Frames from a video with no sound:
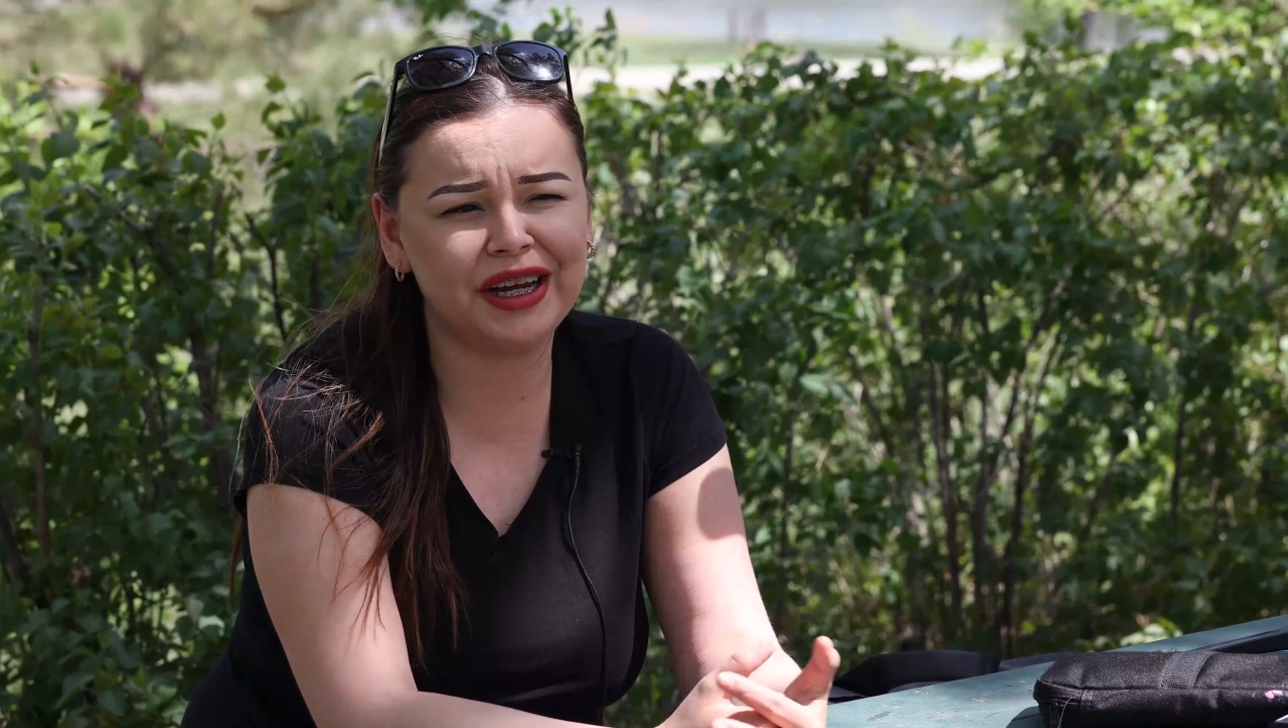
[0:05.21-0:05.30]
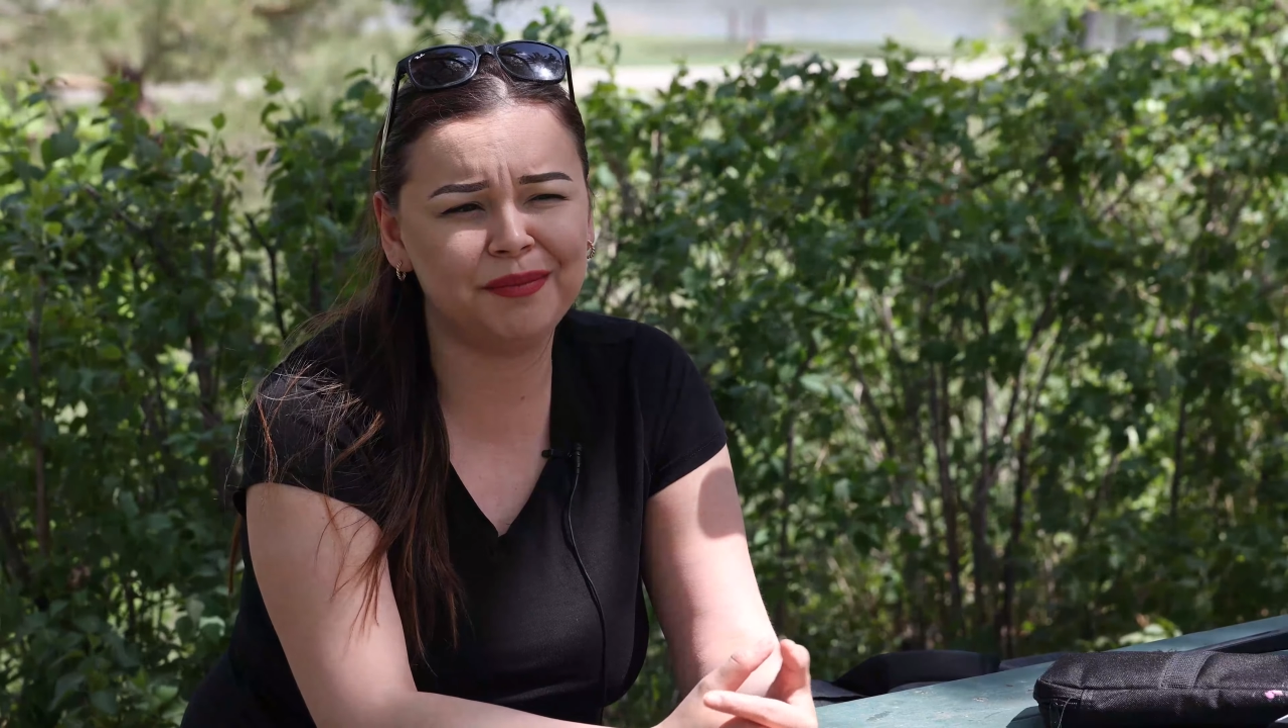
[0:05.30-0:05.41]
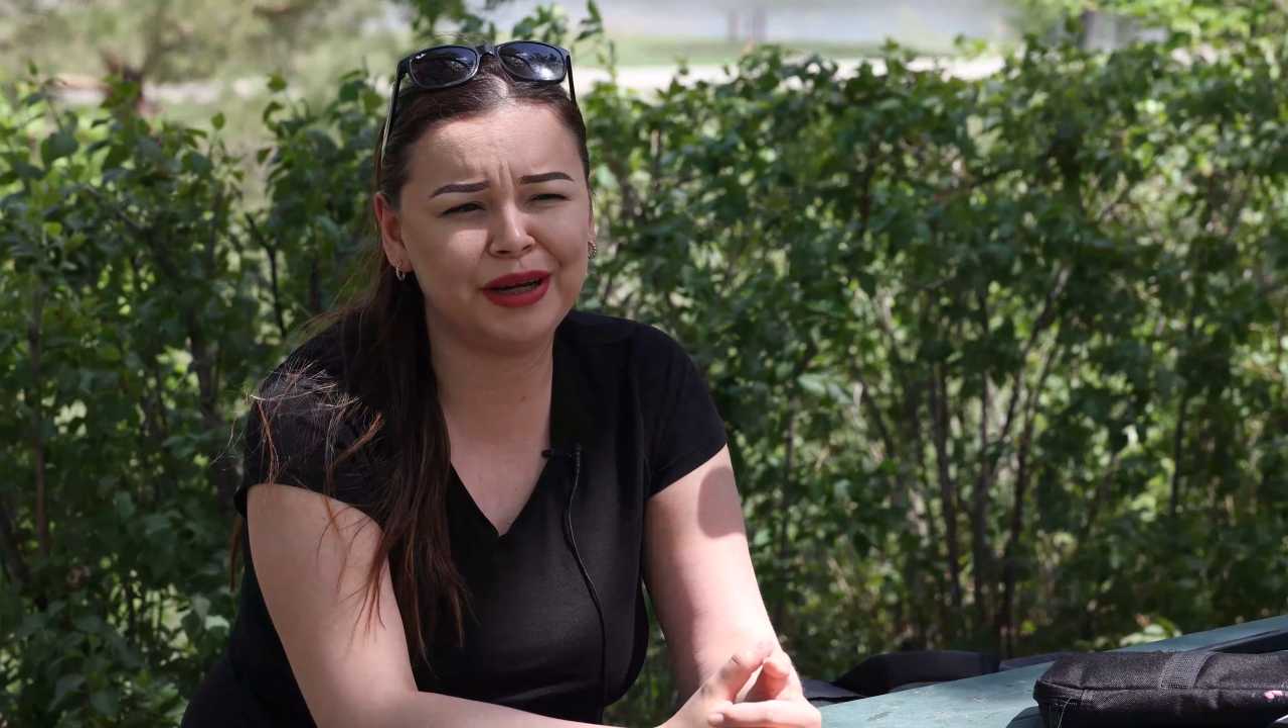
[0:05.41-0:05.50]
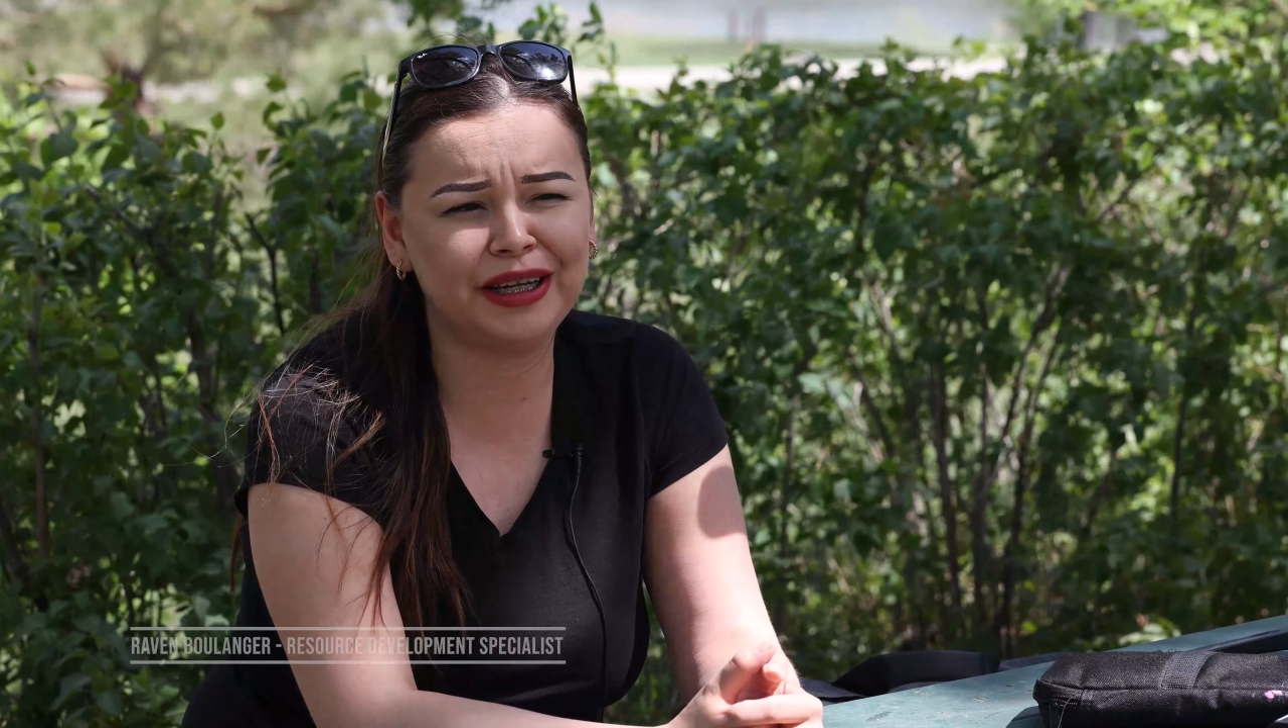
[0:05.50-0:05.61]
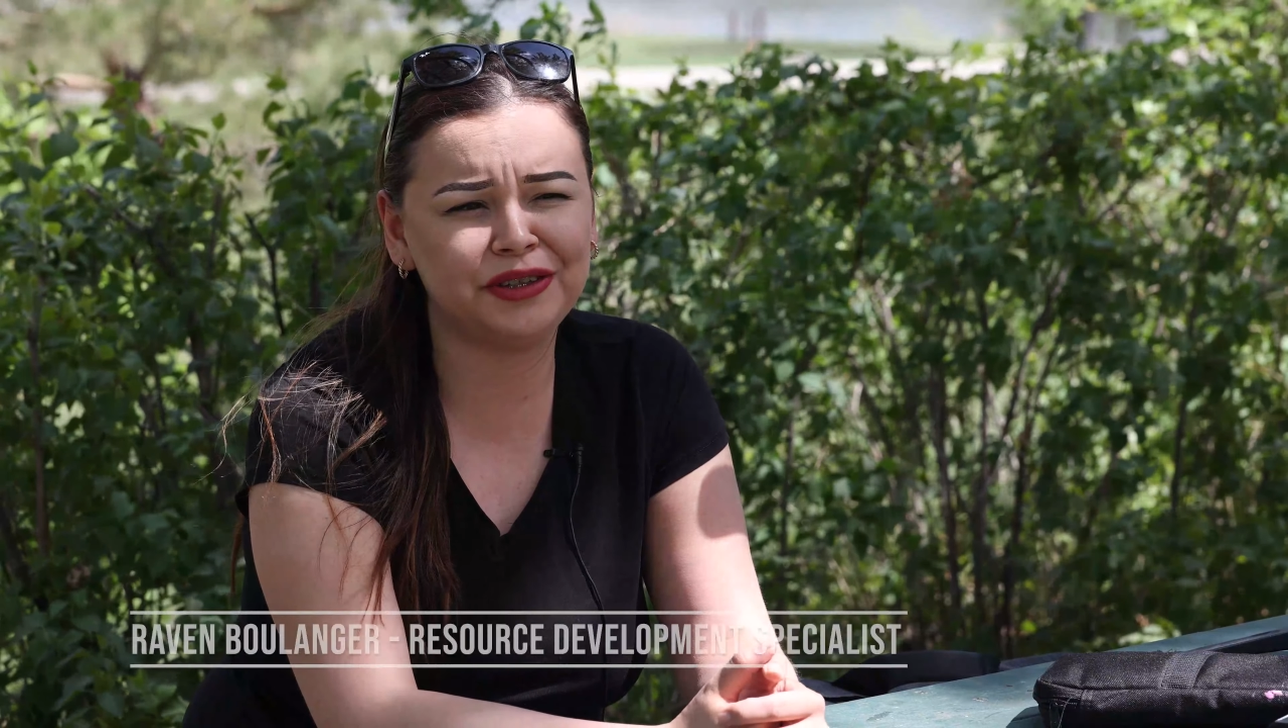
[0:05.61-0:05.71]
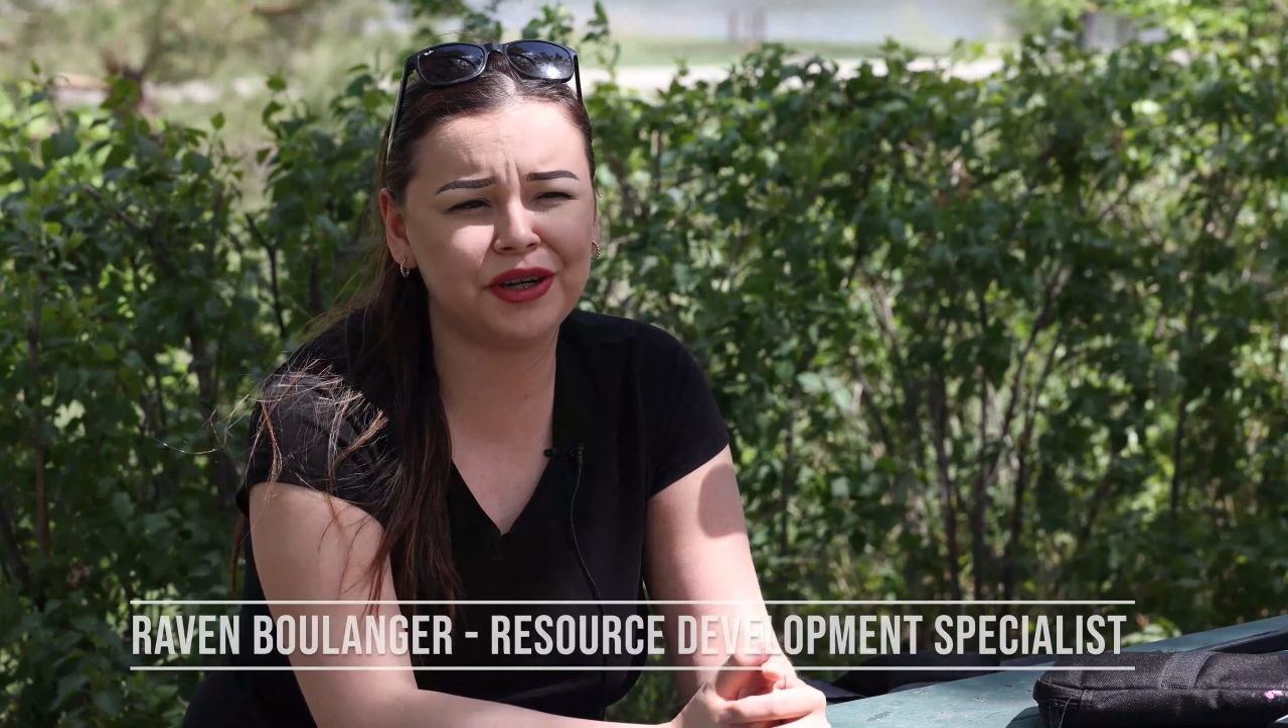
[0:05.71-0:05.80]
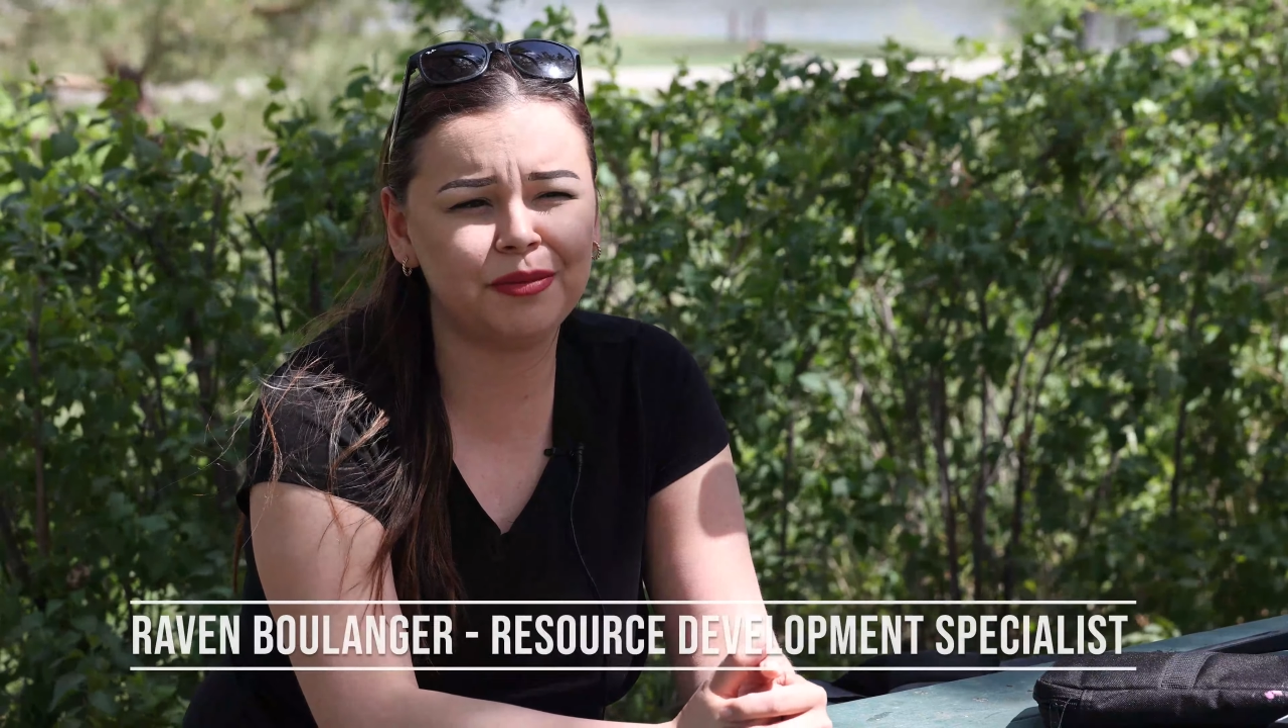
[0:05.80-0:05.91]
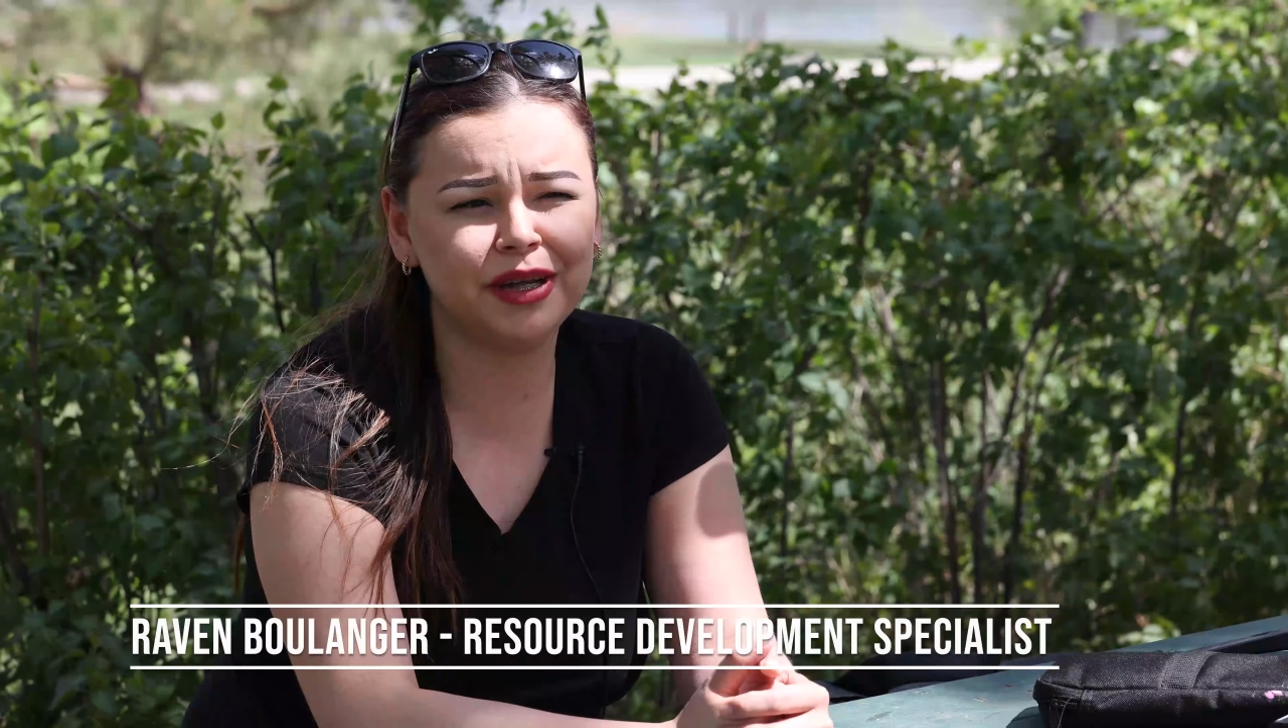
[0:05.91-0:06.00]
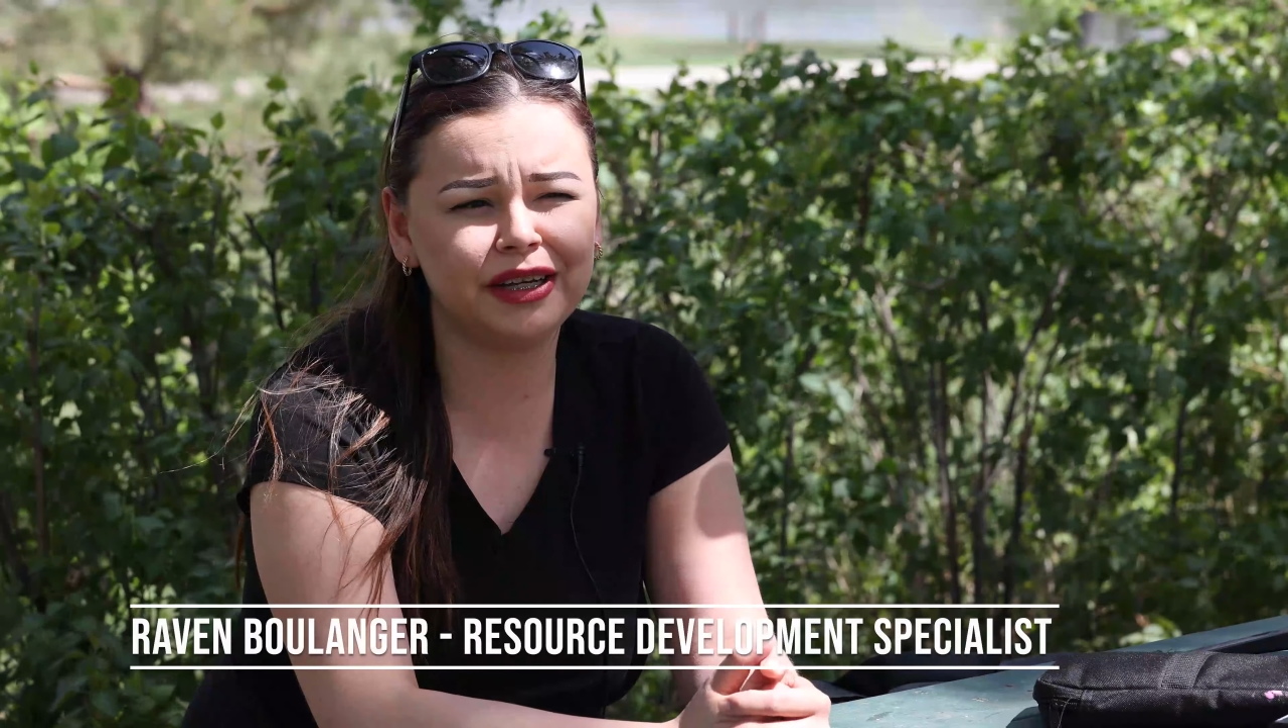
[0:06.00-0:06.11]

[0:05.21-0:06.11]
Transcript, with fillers: and my job